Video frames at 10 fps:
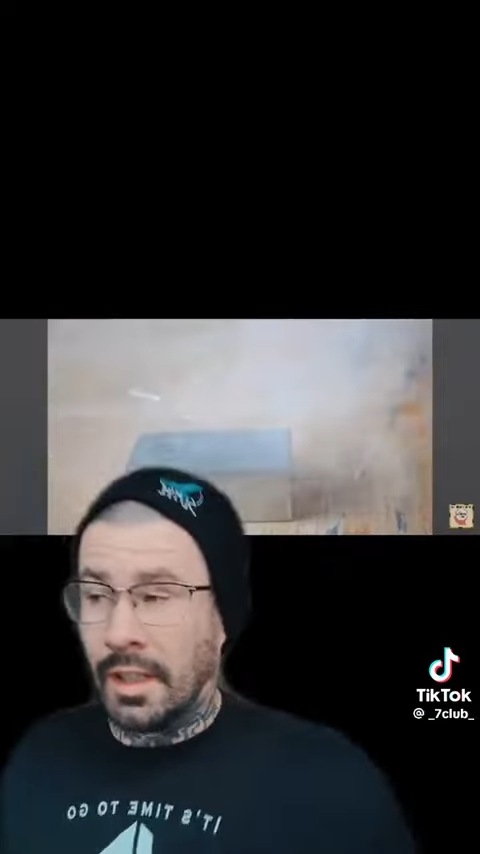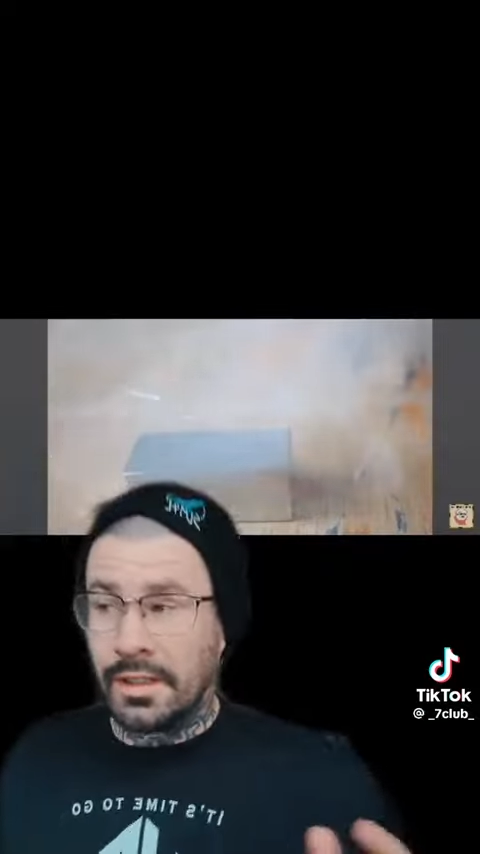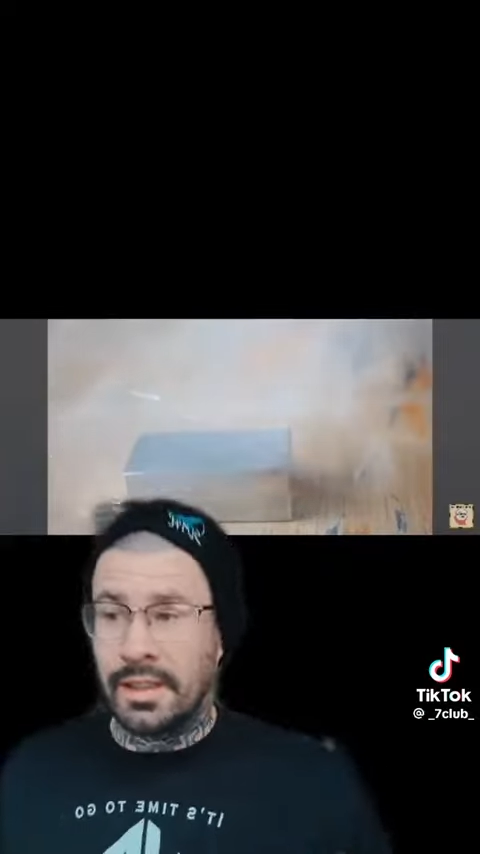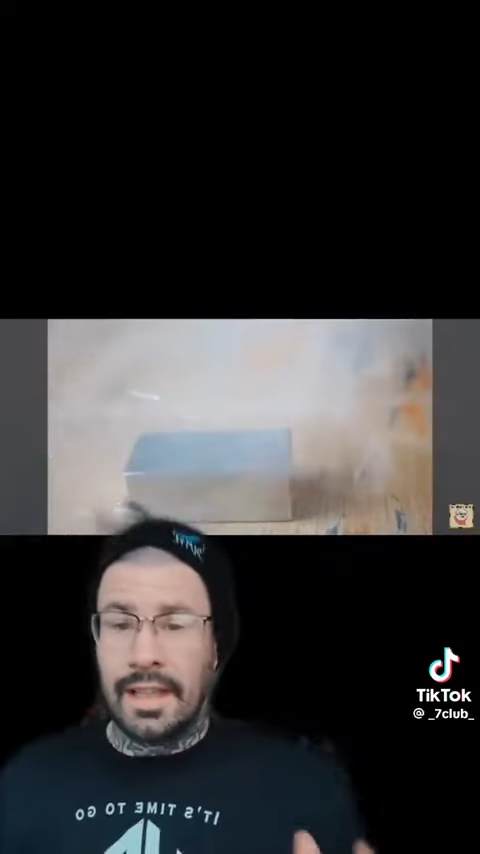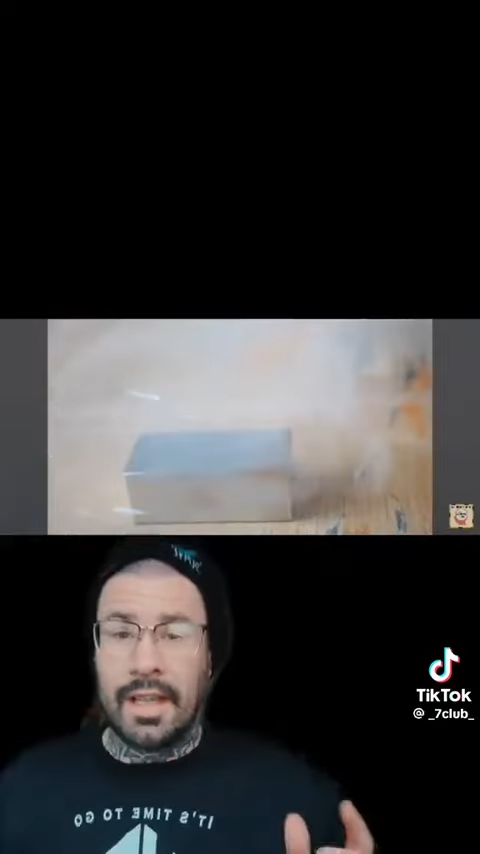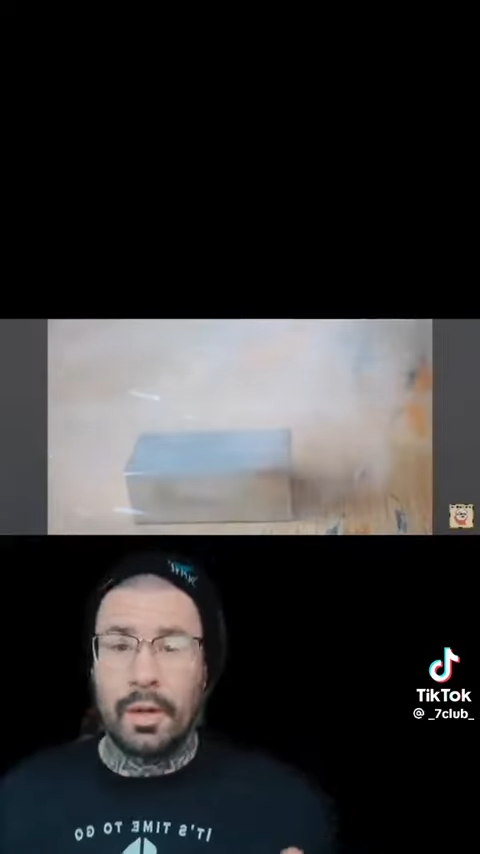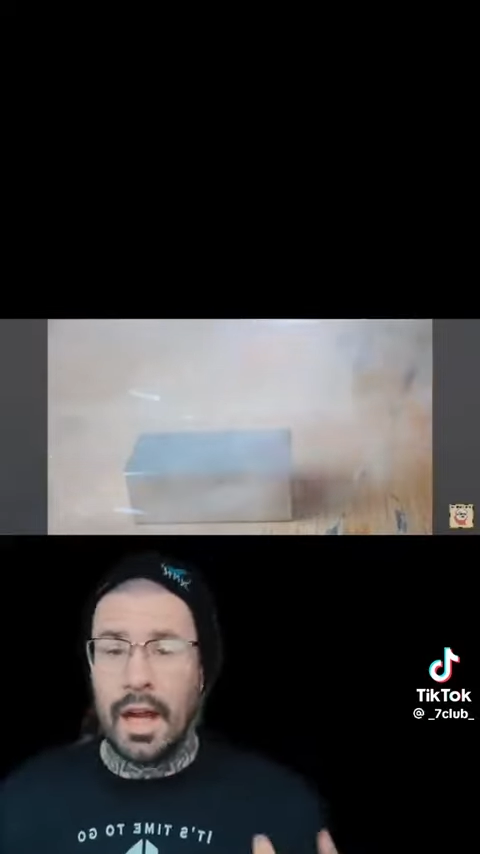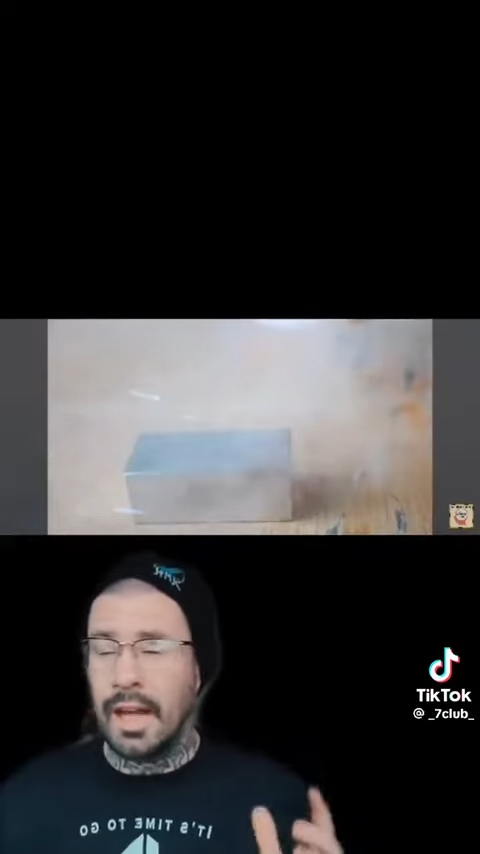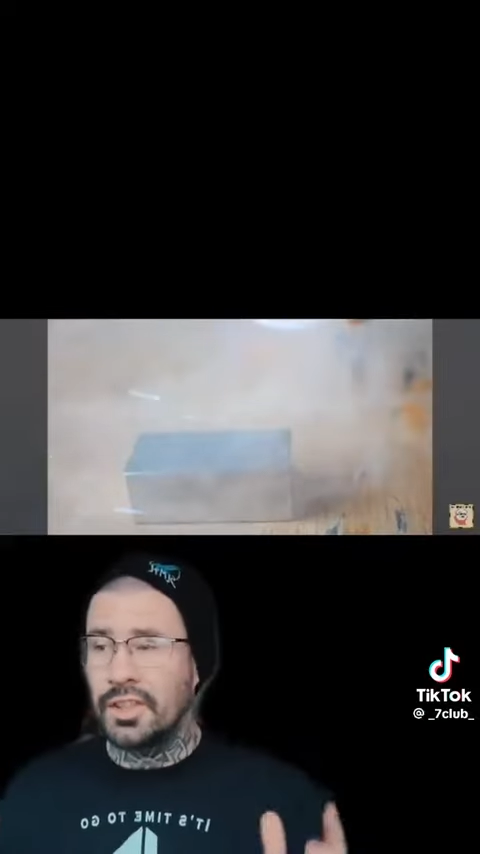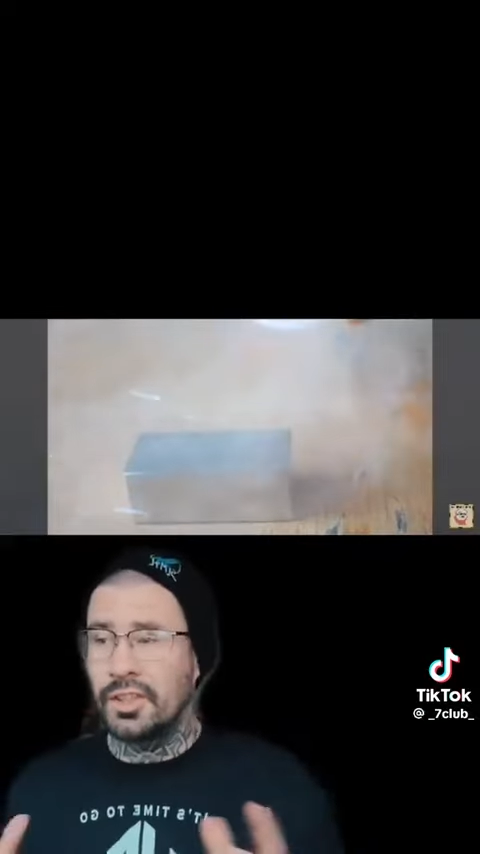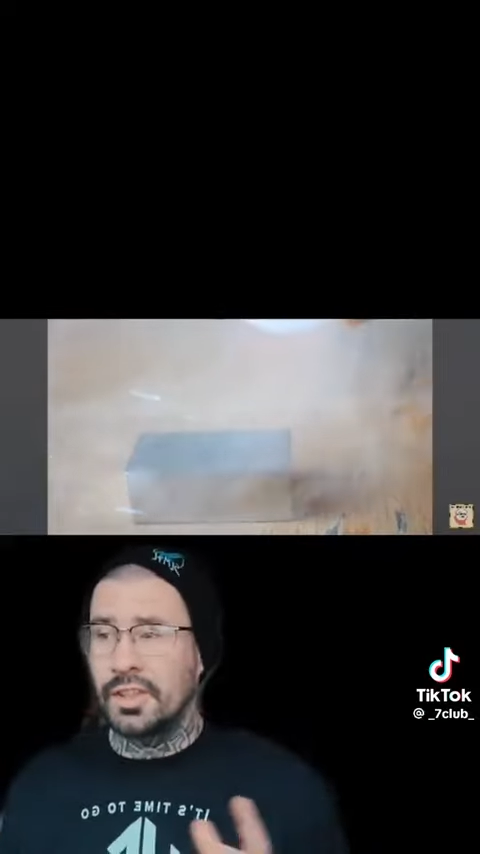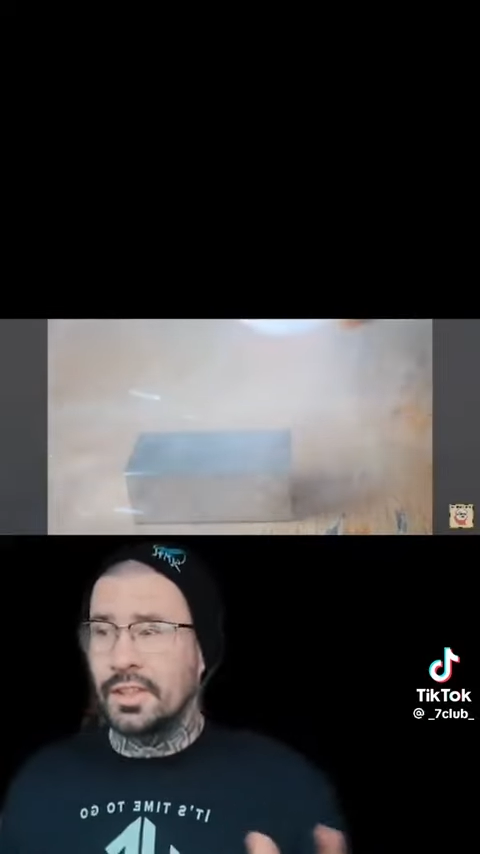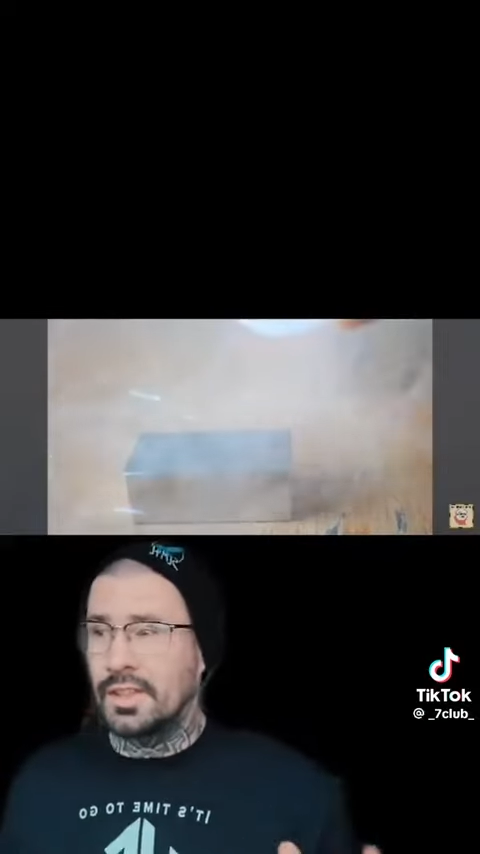does liquid oxygen